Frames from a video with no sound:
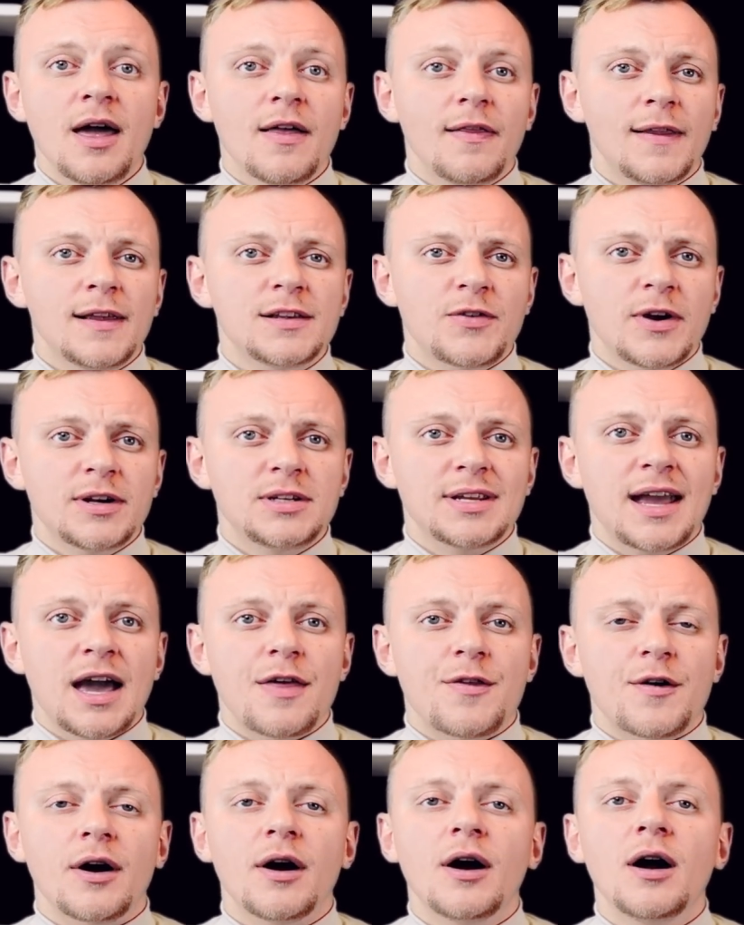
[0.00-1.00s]
Let's try it
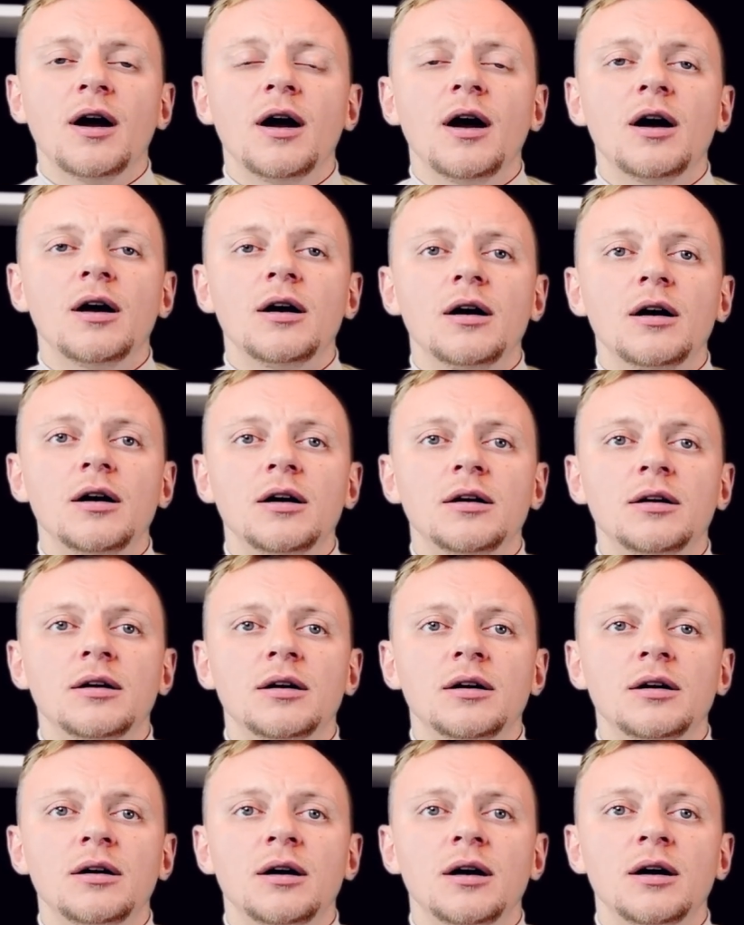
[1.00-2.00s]
together.
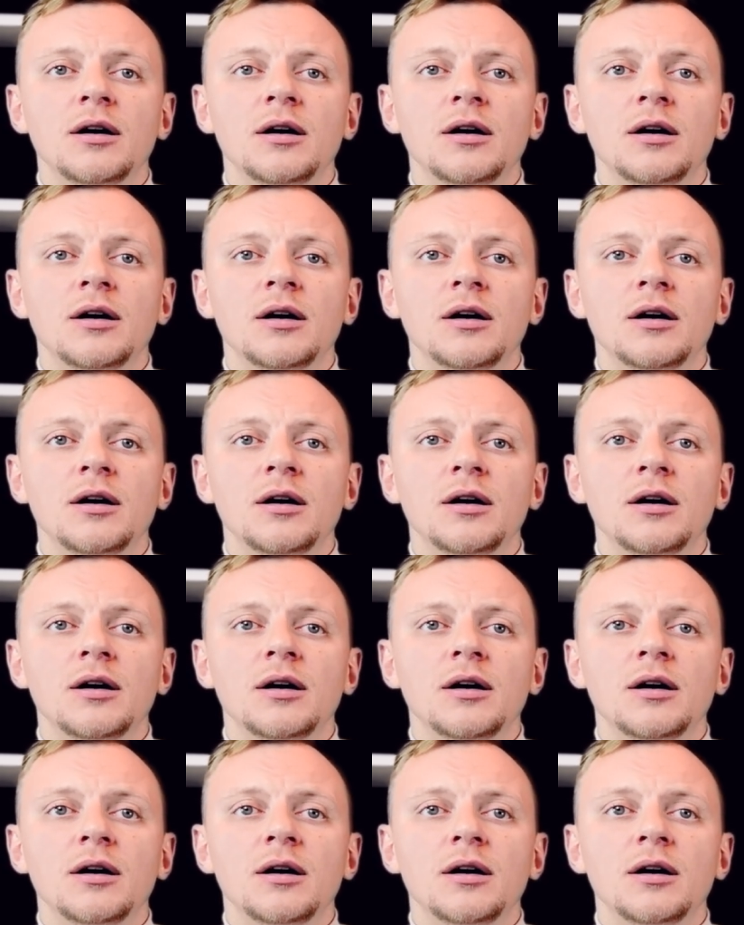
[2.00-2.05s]
R,